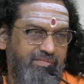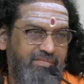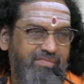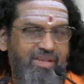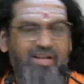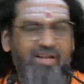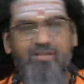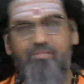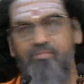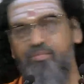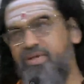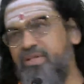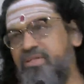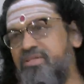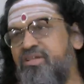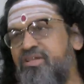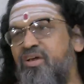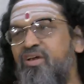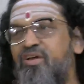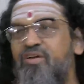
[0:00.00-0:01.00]
That means
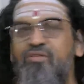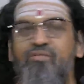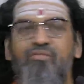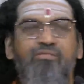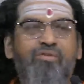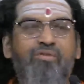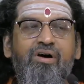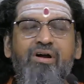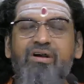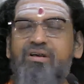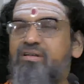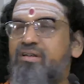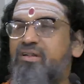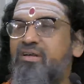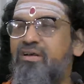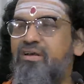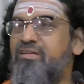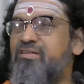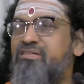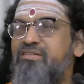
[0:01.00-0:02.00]
what
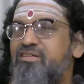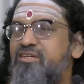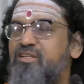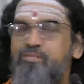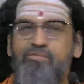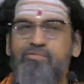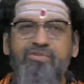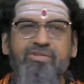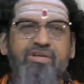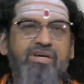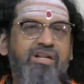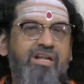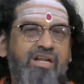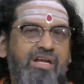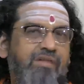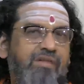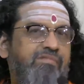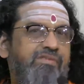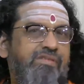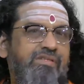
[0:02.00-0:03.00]
scripture
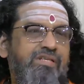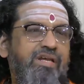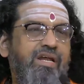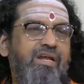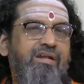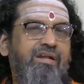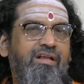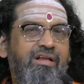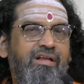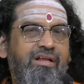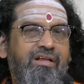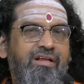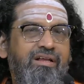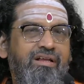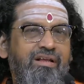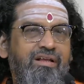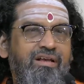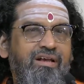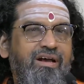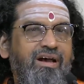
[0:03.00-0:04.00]
have said,
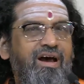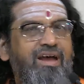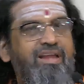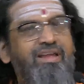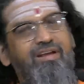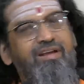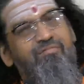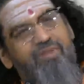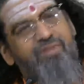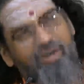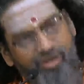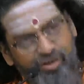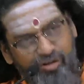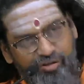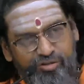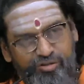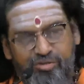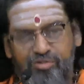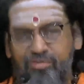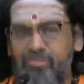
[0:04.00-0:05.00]
I have
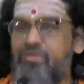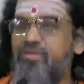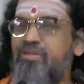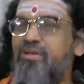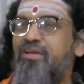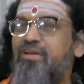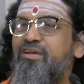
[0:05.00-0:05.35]
understood.